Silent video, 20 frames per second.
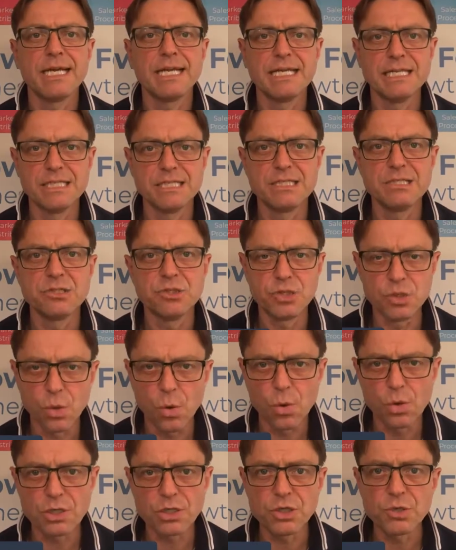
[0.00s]
is
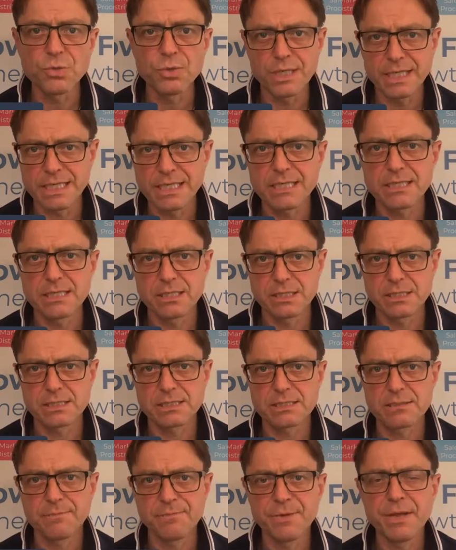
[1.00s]
your
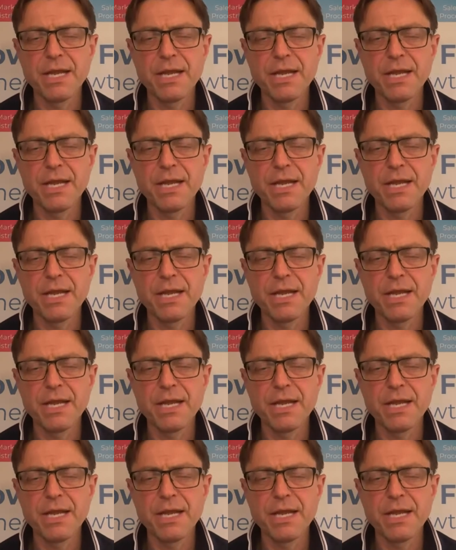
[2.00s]
uniqueness.